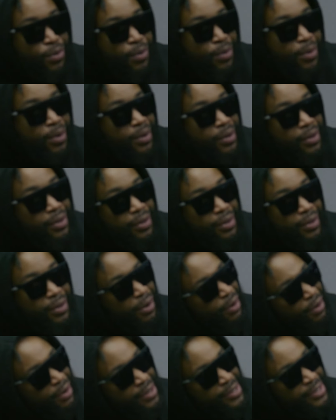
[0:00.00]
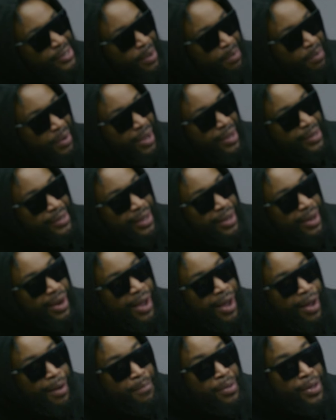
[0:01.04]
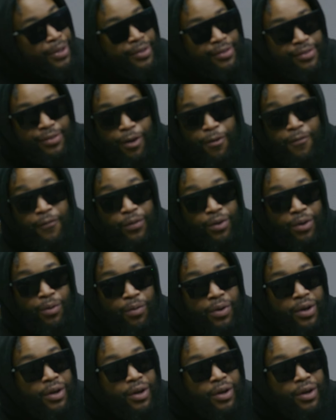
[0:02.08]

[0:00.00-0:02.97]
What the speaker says: or something like that, I'd be so far well off.